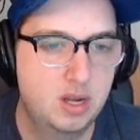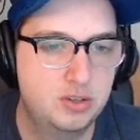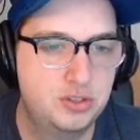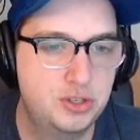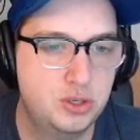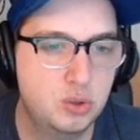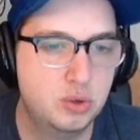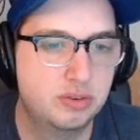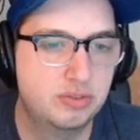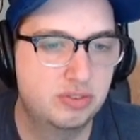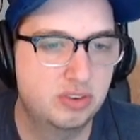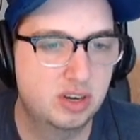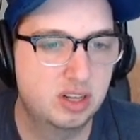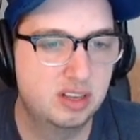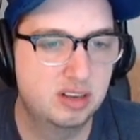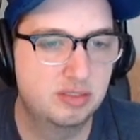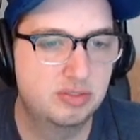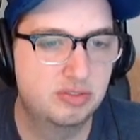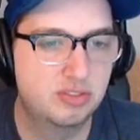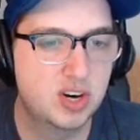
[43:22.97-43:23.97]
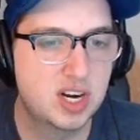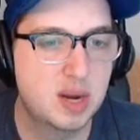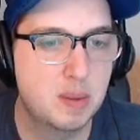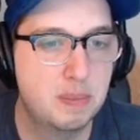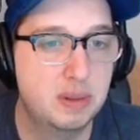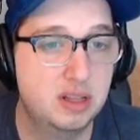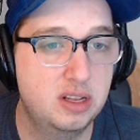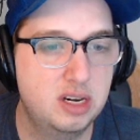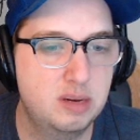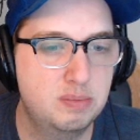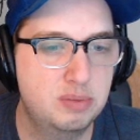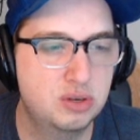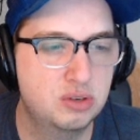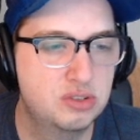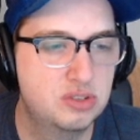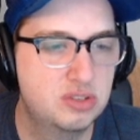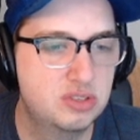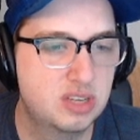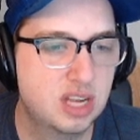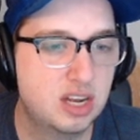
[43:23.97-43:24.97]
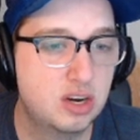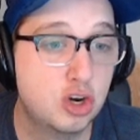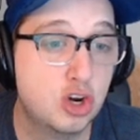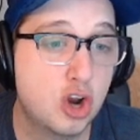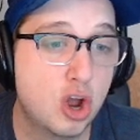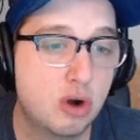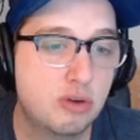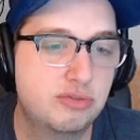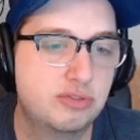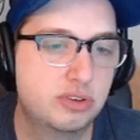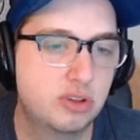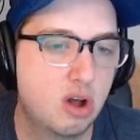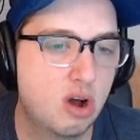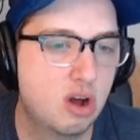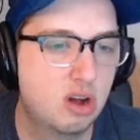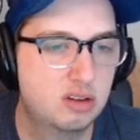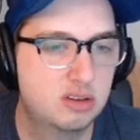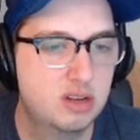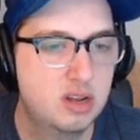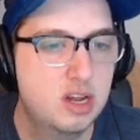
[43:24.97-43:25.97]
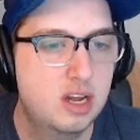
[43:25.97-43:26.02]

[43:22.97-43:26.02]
2 of free ability boosts and no flaw.